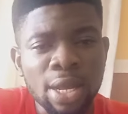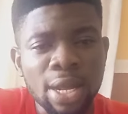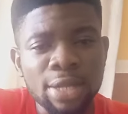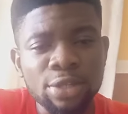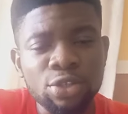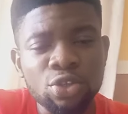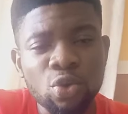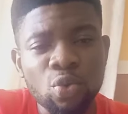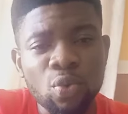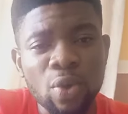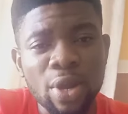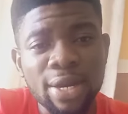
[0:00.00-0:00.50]

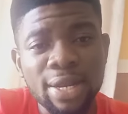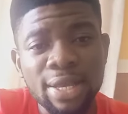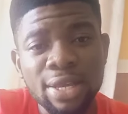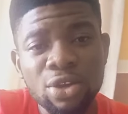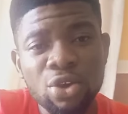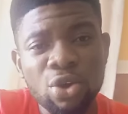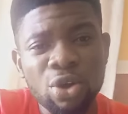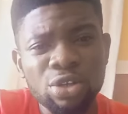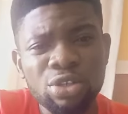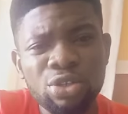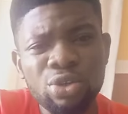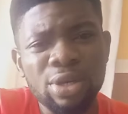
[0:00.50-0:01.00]
And so when he
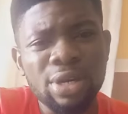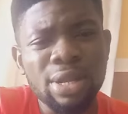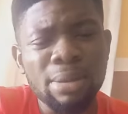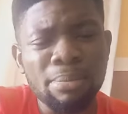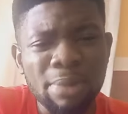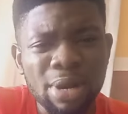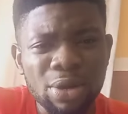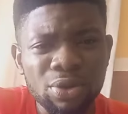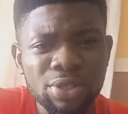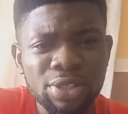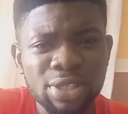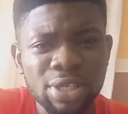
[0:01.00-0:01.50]
got to the
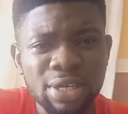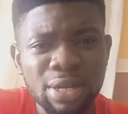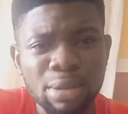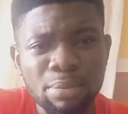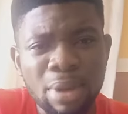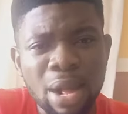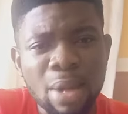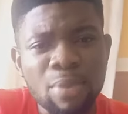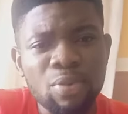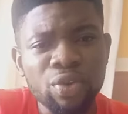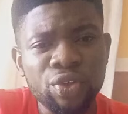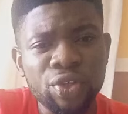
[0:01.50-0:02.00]
mountain, the
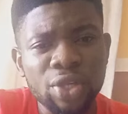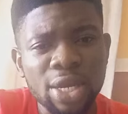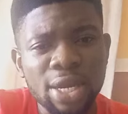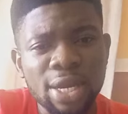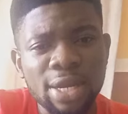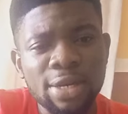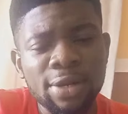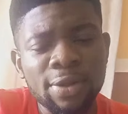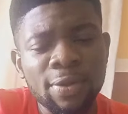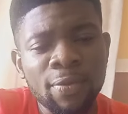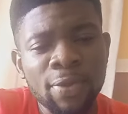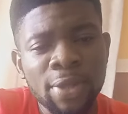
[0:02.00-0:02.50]
Bible
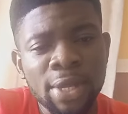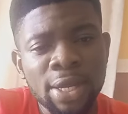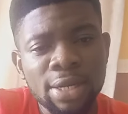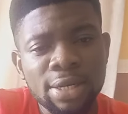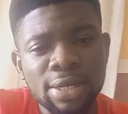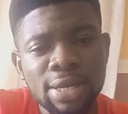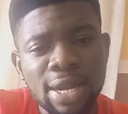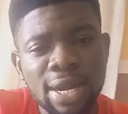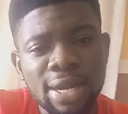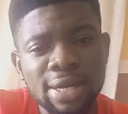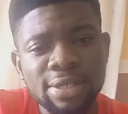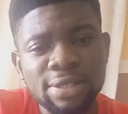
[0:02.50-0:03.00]
said
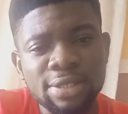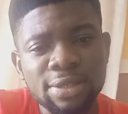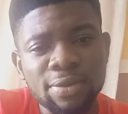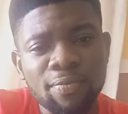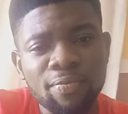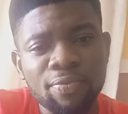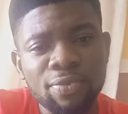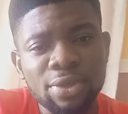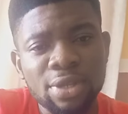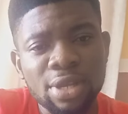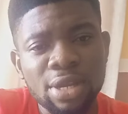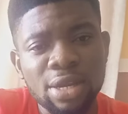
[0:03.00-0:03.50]
that
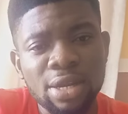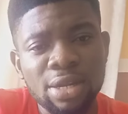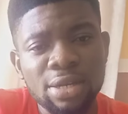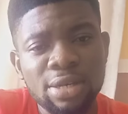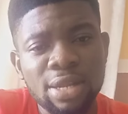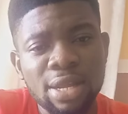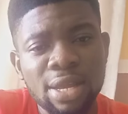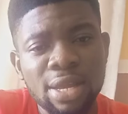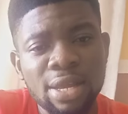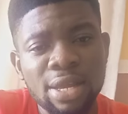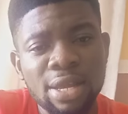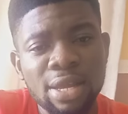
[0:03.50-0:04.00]

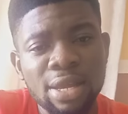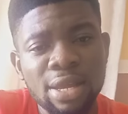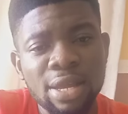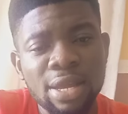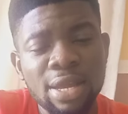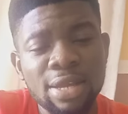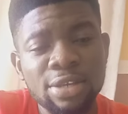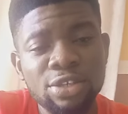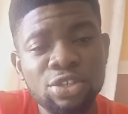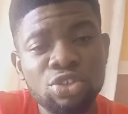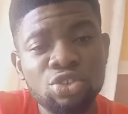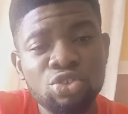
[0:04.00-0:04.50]

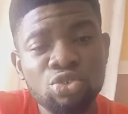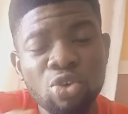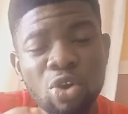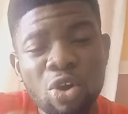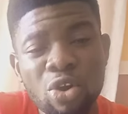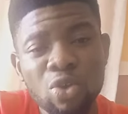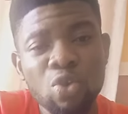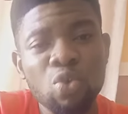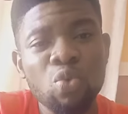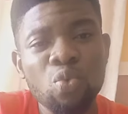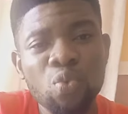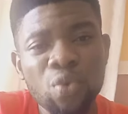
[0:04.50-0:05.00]
a
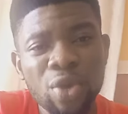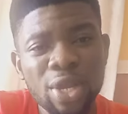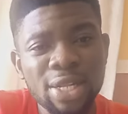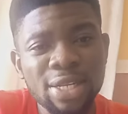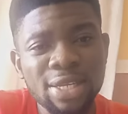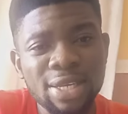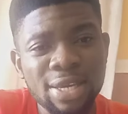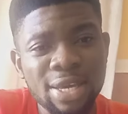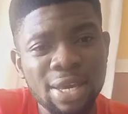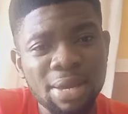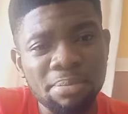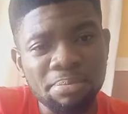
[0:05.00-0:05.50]
strong
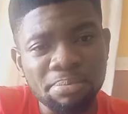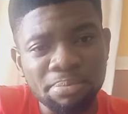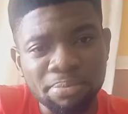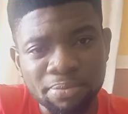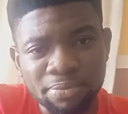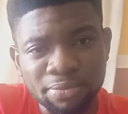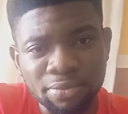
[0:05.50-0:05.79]
wind came.